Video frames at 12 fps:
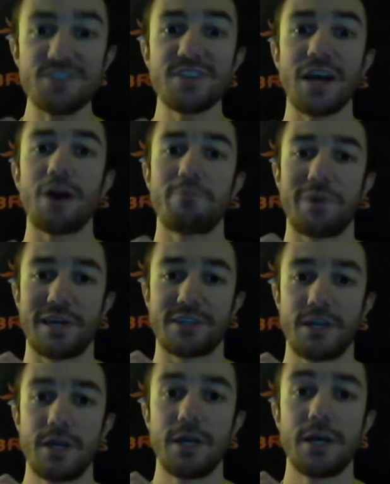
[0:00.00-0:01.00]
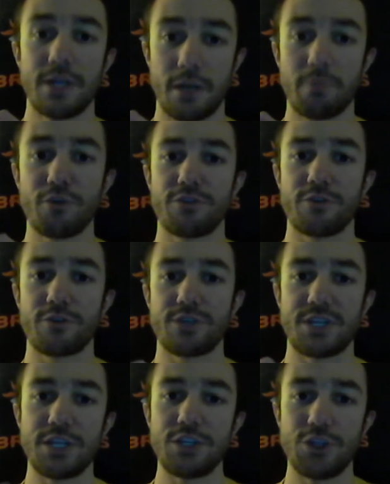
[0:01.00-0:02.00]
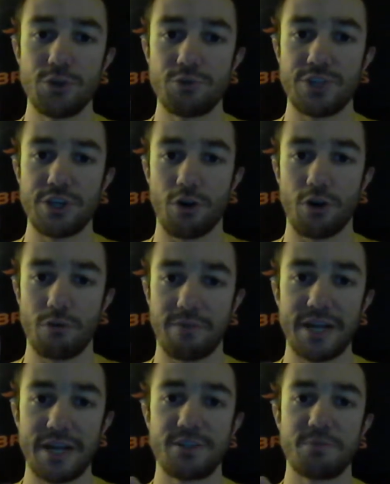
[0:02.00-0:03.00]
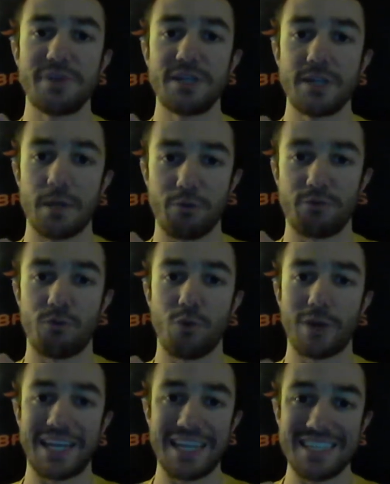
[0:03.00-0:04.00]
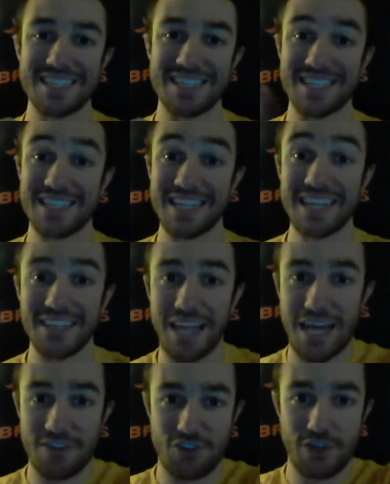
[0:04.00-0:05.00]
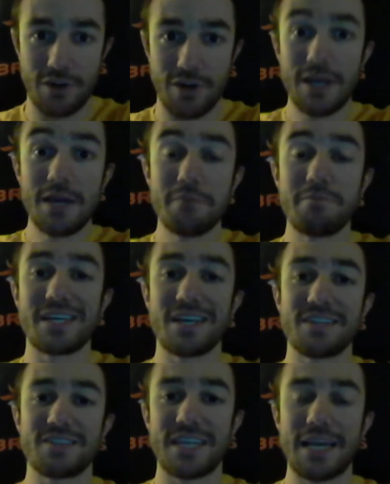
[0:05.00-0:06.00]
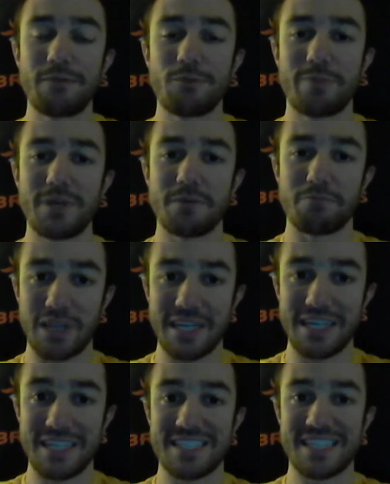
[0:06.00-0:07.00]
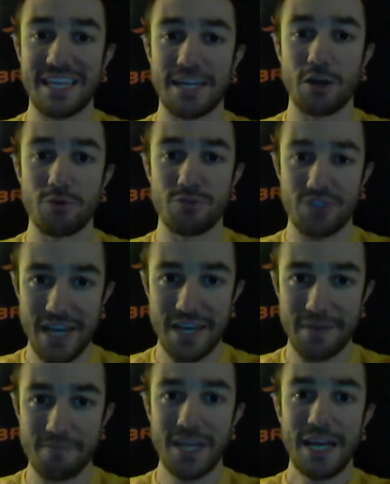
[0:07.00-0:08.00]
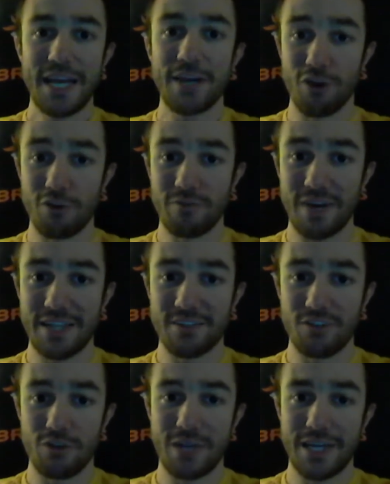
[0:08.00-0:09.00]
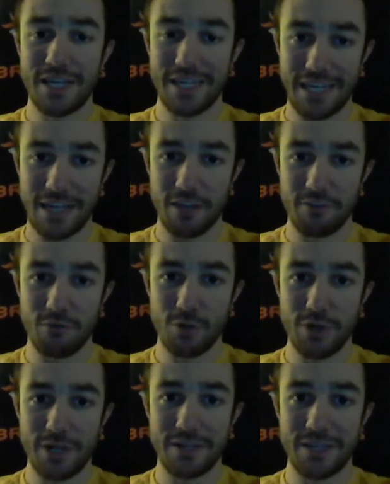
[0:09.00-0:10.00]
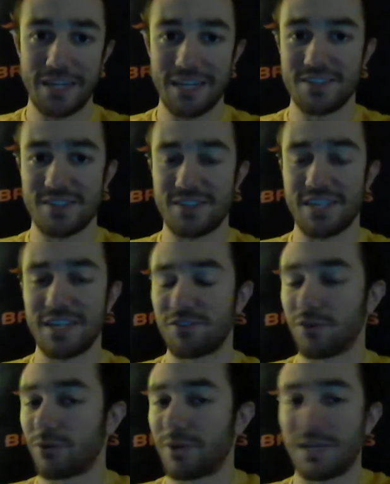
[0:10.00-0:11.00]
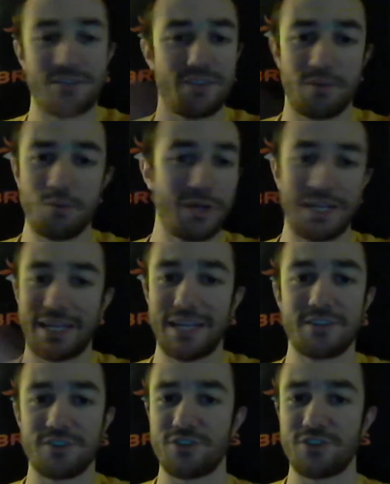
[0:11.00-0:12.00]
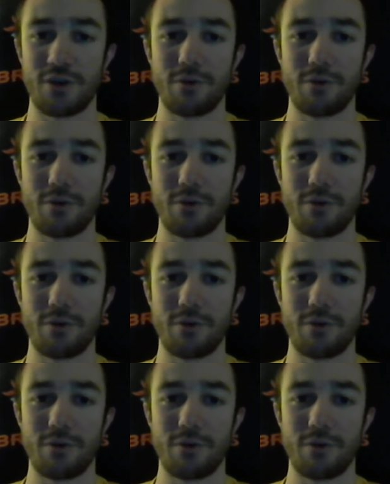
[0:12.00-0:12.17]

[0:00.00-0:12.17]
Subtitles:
how I picked number 13 UC Irvine to beat number 4 Kansas State last year, because the game was being played in San Jose, and Irvine is located in California, and Kansas State is located somewhere in Kansas. So